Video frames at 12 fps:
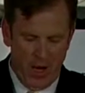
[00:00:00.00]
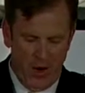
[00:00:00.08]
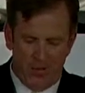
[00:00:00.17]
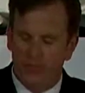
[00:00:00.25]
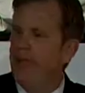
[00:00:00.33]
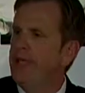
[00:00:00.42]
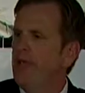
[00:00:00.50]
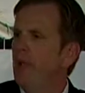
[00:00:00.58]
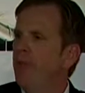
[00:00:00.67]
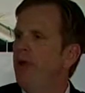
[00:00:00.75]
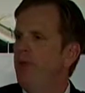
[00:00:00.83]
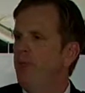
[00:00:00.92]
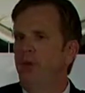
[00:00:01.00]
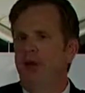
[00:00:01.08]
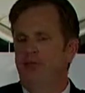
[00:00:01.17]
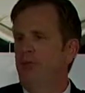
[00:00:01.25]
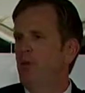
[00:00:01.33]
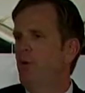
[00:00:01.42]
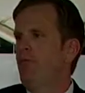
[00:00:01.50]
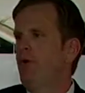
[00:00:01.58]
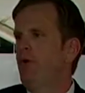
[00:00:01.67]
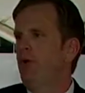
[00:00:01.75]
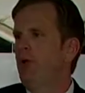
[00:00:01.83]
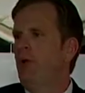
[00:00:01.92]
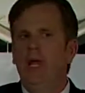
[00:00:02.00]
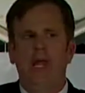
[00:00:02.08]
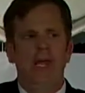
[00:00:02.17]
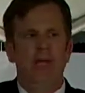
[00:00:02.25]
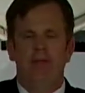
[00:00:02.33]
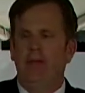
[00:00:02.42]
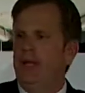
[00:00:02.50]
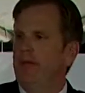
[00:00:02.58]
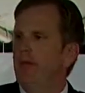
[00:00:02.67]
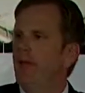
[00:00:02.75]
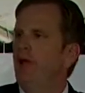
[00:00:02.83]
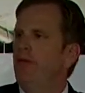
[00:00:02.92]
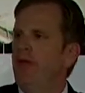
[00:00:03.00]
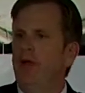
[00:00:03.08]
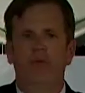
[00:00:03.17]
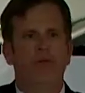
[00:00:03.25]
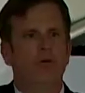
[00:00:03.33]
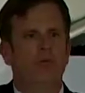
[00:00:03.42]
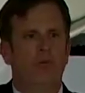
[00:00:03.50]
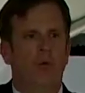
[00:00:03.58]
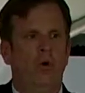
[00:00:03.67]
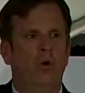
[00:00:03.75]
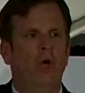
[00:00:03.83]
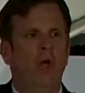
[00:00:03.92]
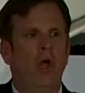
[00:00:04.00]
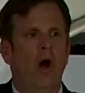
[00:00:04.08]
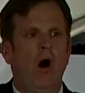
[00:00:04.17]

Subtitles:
or taking a best price from Louisville and take it to the healthcare tourism world,